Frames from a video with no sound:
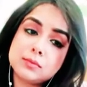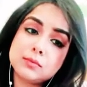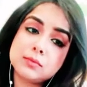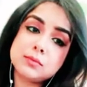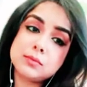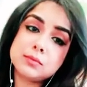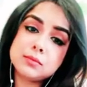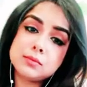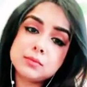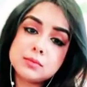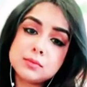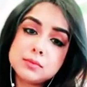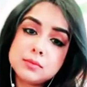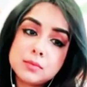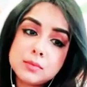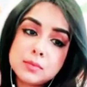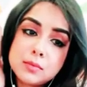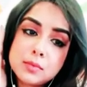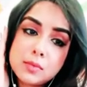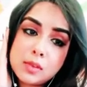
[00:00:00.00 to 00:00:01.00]

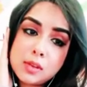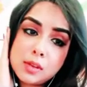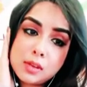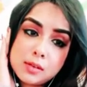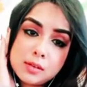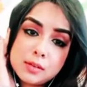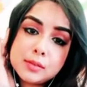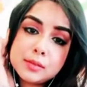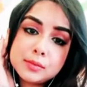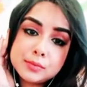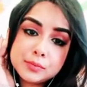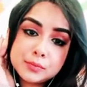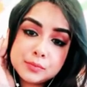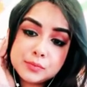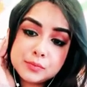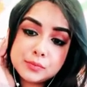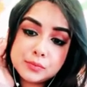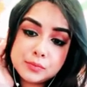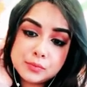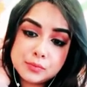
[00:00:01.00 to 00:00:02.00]

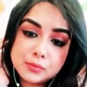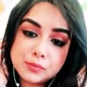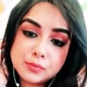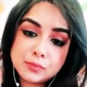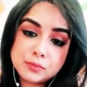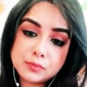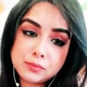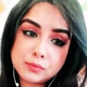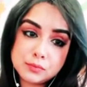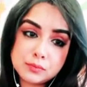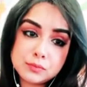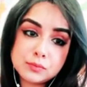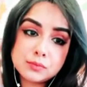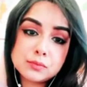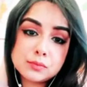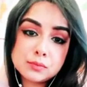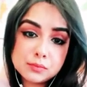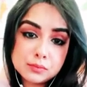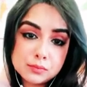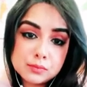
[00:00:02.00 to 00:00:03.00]

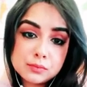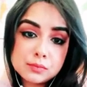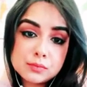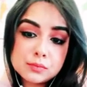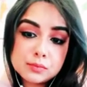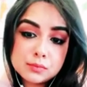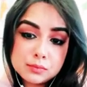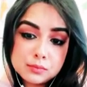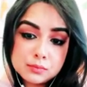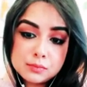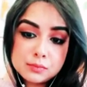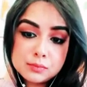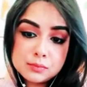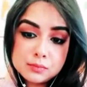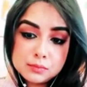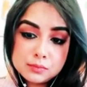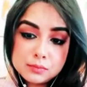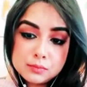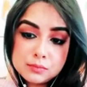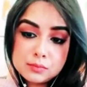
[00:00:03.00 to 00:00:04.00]

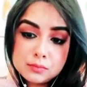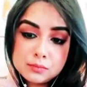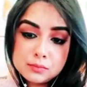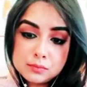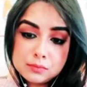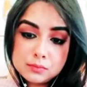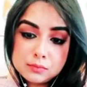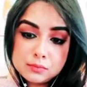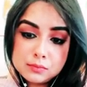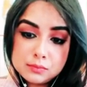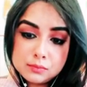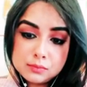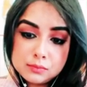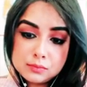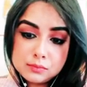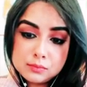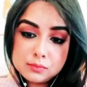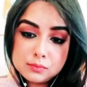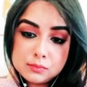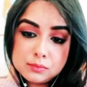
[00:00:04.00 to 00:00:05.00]

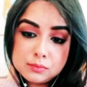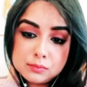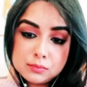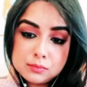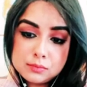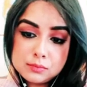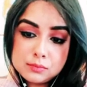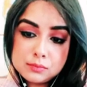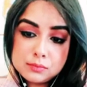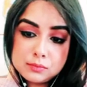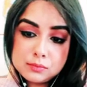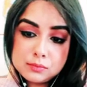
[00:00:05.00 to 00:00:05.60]
(silent)